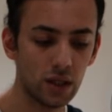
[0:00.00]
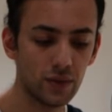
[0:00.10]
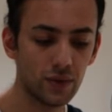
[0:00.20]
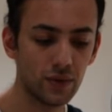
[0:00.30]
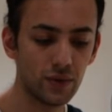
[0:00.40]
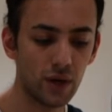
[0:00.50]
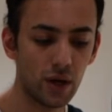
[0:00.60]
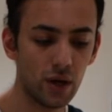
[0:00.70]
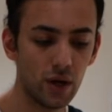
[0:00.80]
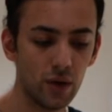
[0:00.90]

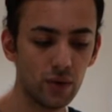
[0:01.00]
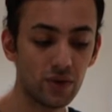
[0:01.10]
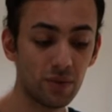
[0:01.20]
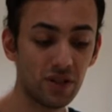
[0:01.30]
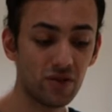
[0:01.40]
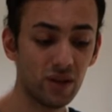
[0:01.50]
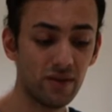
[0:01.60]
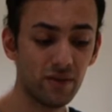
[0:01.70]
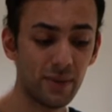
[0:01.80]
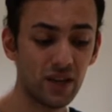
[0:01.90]
So some additional
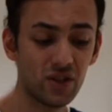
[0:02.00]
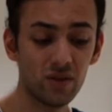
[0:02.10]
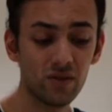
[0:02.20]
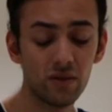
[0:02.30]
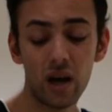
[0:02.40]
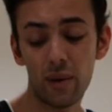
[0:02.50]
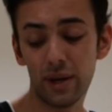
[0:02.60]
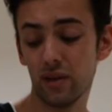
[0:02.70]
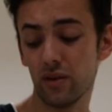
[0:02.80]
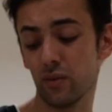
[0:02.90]
information. I
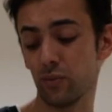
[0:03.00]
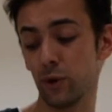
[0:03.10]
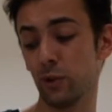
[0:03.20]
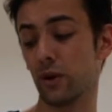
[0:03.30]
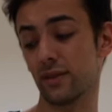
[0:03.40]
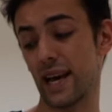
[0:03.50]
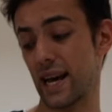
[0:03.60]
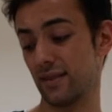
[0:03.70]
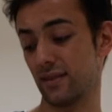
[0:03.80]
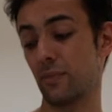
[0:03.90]
mean, Blublox
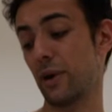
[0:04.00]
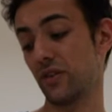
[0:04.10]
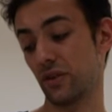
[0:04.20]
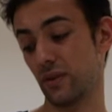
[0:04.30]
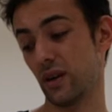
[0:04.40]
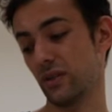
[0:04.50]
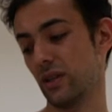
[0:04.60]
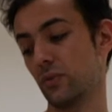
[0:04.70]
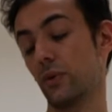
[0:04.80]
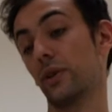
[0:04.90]
has a major
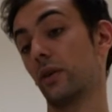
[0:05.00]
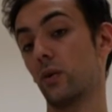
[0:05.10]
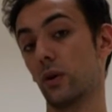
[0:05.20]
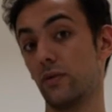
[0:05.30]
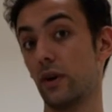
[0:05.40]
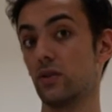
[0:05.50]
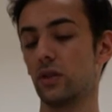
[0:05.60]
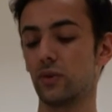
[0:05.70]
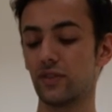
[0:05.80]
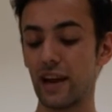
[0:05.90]
advantage, what you call
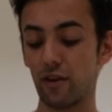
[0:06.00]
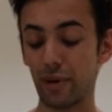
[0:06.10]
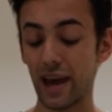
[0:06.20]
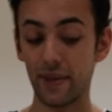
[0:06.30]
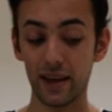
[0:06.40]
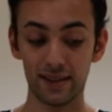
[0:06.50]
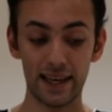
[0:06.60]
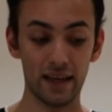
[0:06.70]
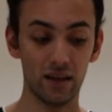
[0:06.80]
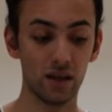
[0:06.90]
advantage, whereas every pair they
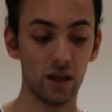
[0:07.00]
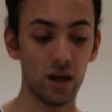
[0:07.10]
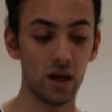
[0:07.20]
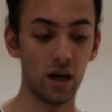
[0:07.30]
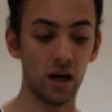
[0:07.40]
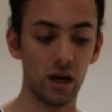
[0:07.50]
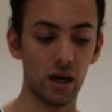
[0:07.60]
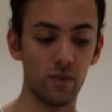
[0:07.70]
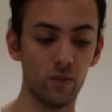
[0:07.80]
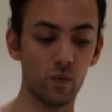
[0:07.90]
sell,
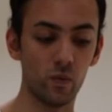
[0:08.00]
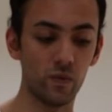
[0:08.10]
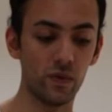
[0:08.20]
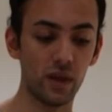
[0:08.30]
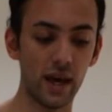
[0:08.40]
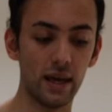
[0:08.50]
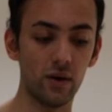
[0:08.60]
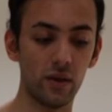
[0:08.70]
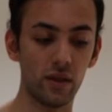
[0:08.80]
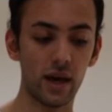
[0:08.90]

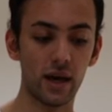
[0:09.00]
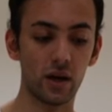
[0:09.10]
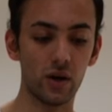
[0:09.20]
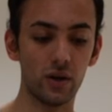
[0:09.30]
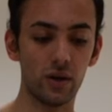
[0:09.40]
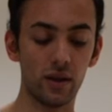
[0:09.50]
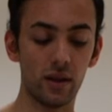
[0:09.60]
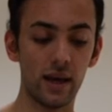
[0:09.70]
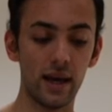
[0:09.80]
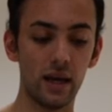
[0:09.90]
they
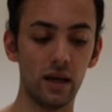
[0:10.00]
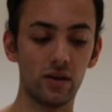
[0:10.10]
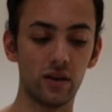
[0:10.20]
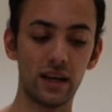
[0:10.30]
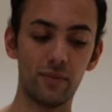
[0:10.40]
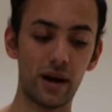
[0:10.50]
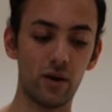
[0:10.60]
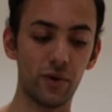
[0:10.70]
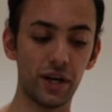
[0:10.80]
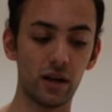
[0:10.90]
donate a
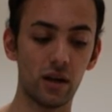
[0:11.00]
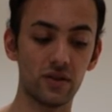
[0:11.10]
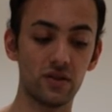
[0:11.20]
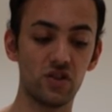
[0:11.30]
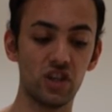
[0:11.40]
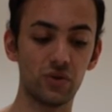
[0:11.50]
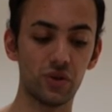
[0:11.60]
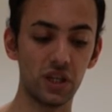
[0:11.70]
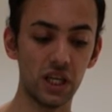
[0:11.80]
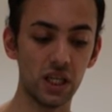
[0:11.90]
pair of reading glasses to
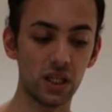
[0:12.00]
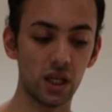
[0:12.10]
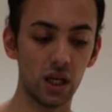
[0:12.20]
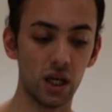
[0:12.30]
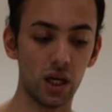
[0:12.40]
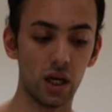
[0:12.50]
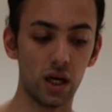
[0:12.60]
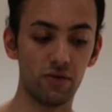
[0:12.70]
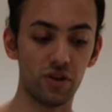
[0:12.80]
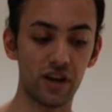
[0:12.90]
children in need
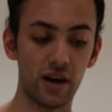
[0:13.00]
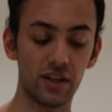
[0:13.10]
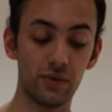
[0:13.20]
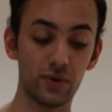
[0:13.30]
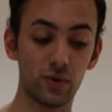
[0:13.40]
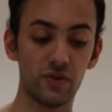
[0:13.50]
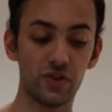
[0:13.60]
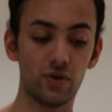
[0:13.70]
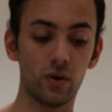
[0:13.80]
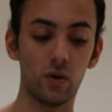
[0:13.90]
for the charity
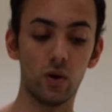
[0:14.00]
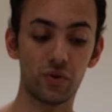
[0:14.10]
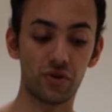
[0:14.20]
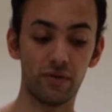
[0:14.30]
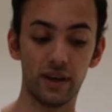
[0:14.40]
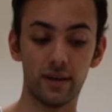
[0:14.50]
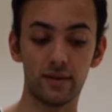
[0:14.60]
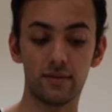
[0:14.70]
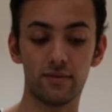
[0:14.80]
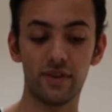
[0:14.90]
RestoreVision.org, which I think
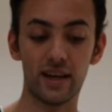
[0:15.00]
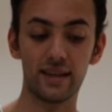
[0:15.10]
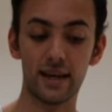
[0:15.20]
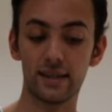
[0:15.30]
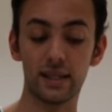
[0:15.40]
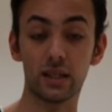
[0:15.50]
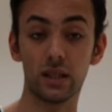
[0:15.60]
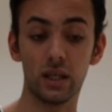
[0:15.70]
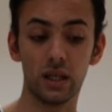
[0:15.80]
is fantastic.